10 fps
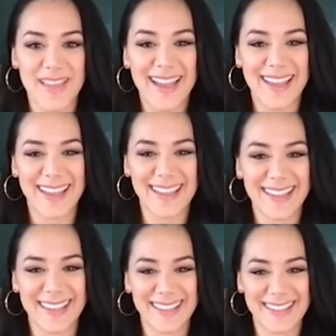
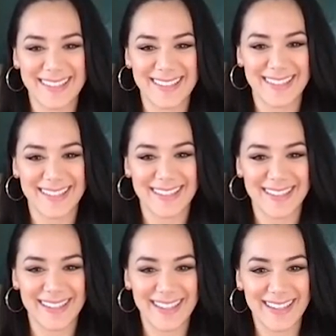
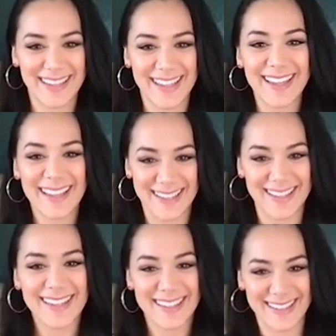
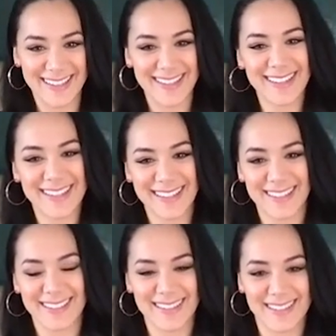
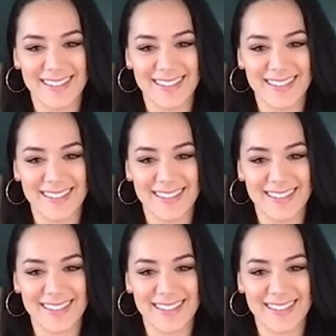(not speaking)